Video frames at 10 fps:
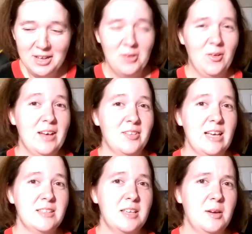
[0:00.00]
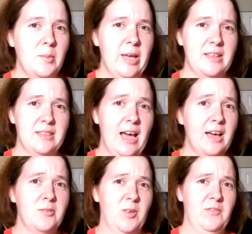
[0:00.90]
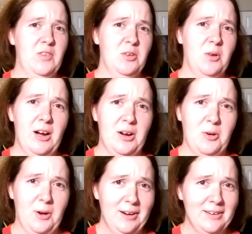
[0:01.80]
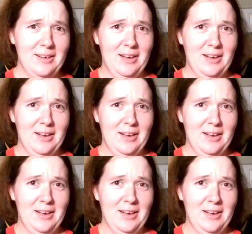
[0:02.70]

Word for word: Well, that's gonna make that review awkward.